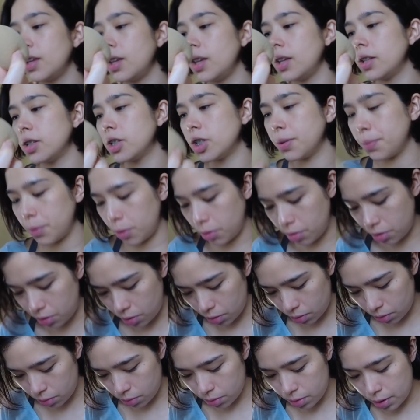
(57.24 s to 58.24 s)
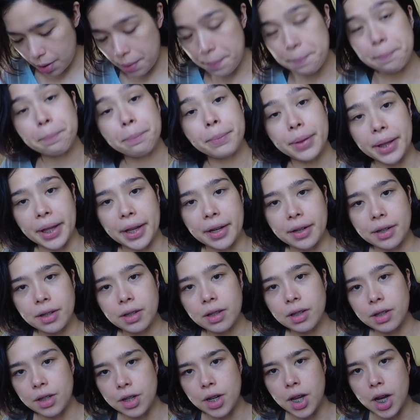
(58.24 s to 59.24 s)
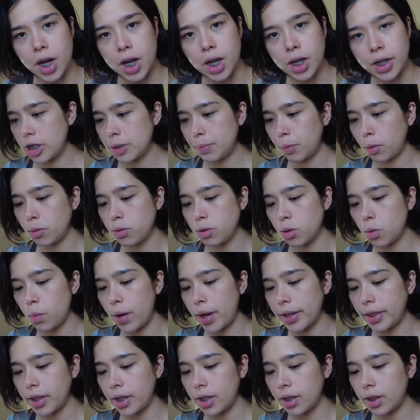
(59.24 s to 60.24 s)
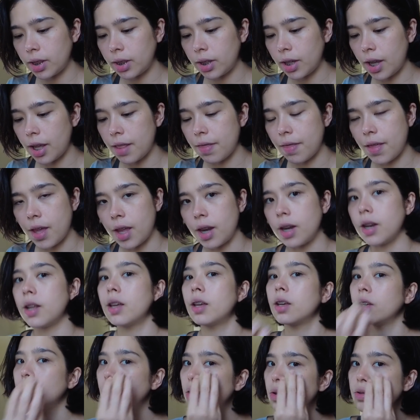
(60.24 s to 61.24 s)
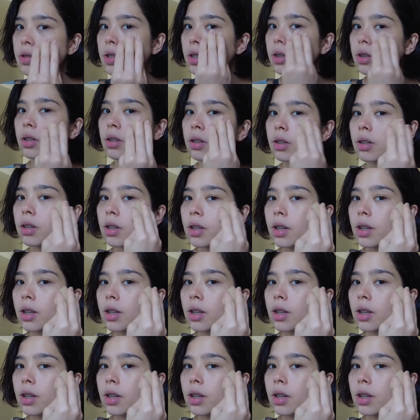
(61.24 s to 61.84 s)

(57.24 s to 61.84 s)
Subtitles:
it's supposed to blend. Duh. You're supposed to wet it and then use it to